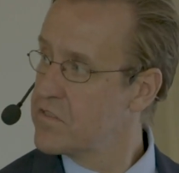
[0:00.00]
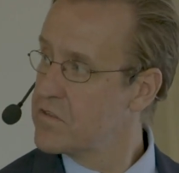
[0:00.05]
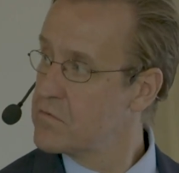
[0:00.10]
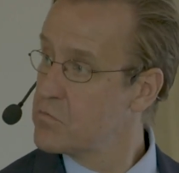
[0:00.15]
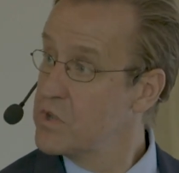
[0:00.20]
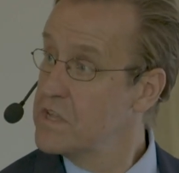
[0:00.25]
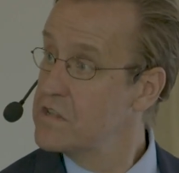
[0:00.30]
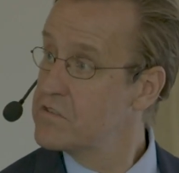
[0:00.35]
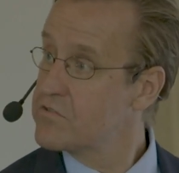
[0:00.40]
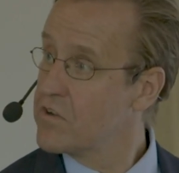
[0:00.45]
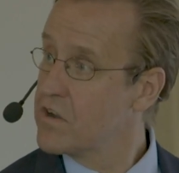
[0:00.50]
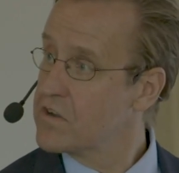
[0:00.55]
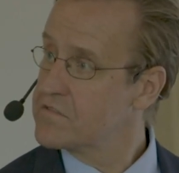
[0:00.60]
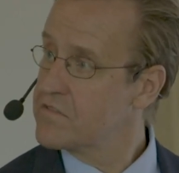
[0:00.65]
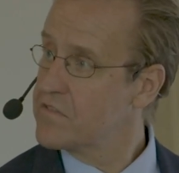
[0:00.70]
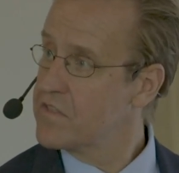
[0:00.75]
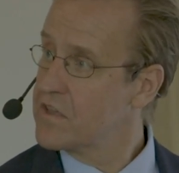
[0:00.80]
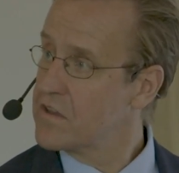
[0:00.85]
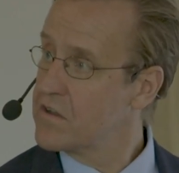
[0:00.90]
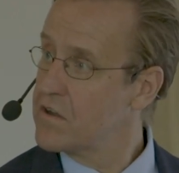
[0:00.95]
the real shocks
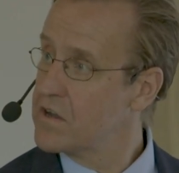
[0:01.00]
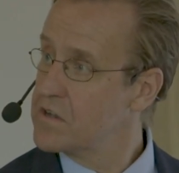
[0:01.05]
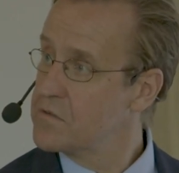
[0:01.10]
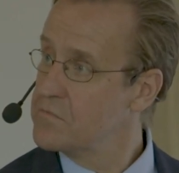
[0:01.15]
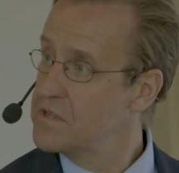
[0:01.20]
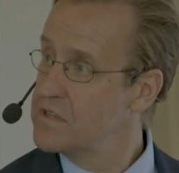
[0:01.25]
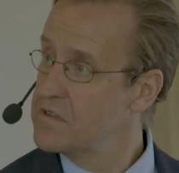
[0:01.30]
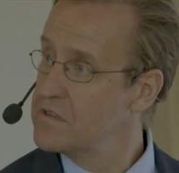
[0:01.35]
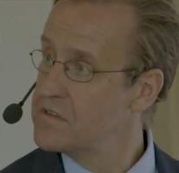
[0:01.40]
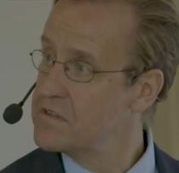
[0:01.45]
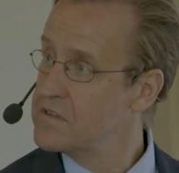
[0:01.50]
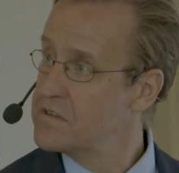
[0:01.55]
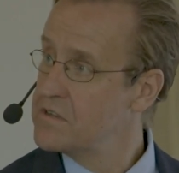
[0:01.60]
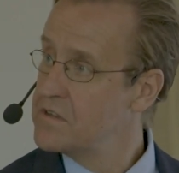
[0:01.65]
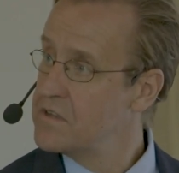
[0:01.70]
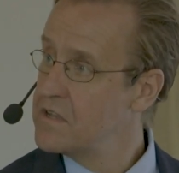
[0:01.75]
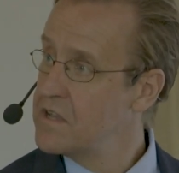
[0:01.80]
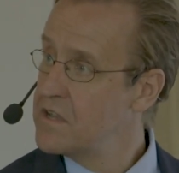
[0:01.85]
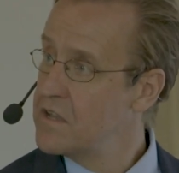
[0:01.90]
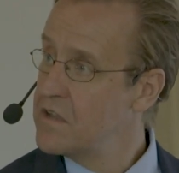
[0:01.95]
in the economy.
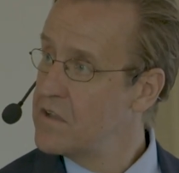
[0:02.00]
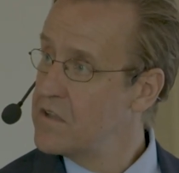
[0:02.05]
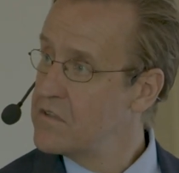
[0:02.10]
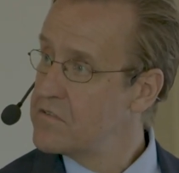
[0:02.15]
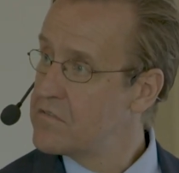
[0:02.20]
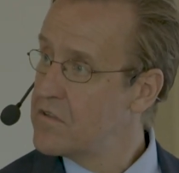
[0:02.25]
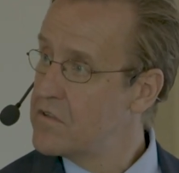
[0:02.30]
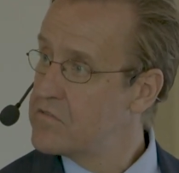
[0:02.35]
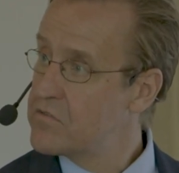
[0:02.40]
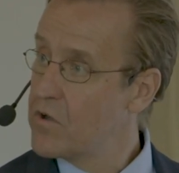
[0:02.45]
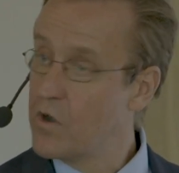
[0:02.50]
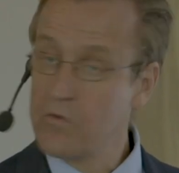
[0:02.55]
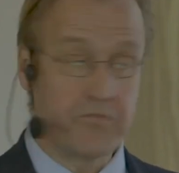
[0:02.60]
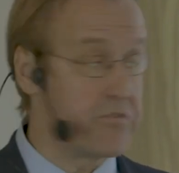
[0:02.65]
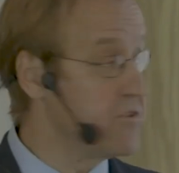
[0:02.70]
So